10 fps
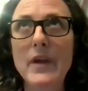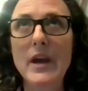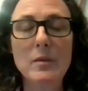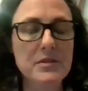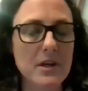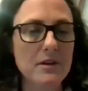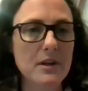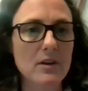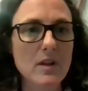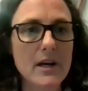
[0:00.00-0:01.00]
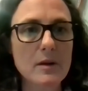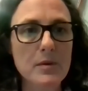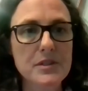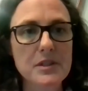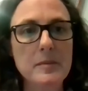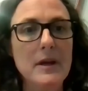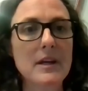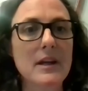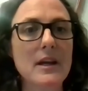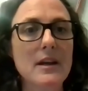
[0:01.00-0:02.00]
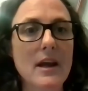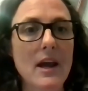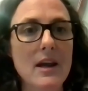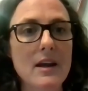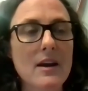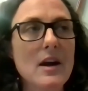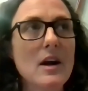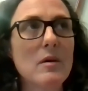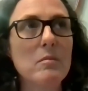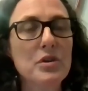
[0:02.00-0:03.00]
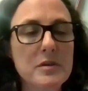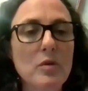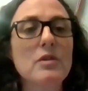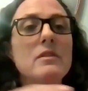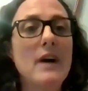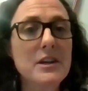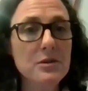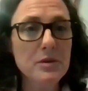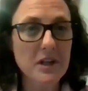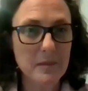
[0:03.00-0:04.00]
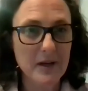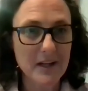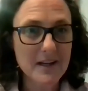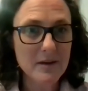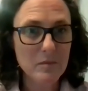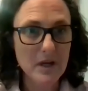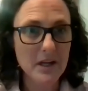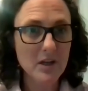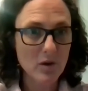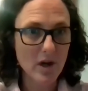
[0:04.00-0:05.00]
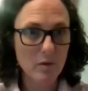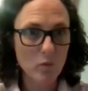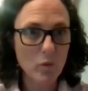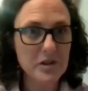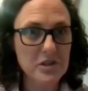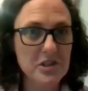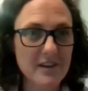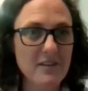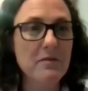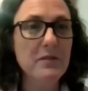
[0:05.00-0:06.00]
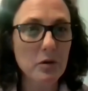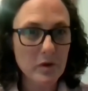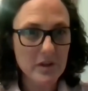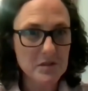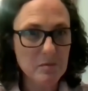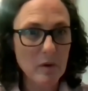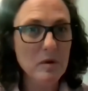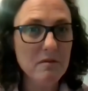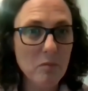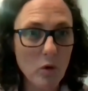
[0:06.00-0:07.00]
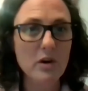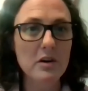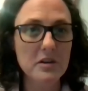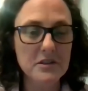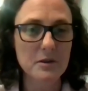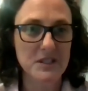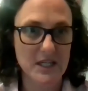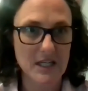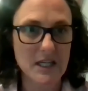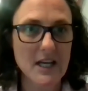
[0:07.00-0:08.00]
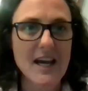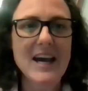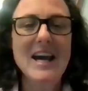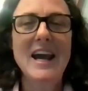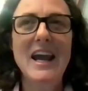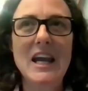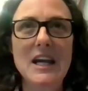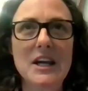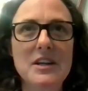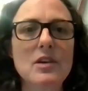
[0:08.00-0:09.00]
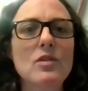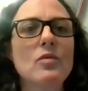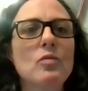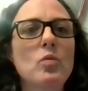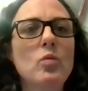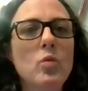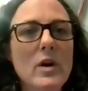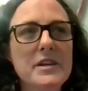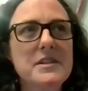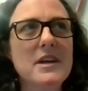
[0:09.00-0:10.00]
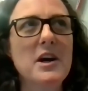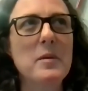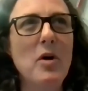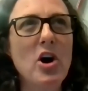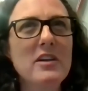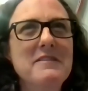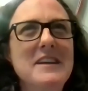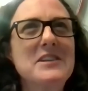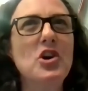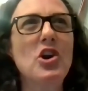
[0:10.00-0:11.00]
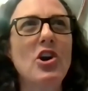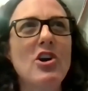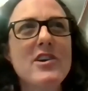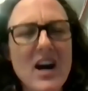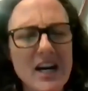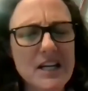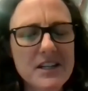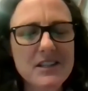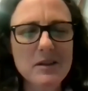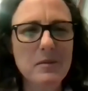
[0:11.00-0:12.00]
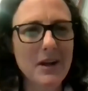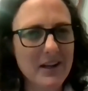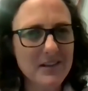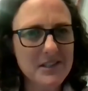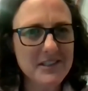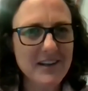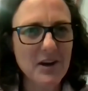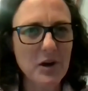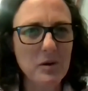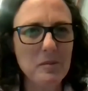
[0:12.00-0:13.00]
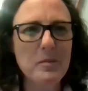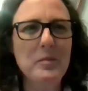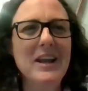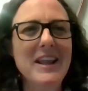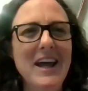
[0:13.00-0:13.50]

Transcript: Able South Carolina participate in a multimodal advisory committee meeting, which Phil with Eat Smart Move More also attended. And was all of these are not easy meetings, but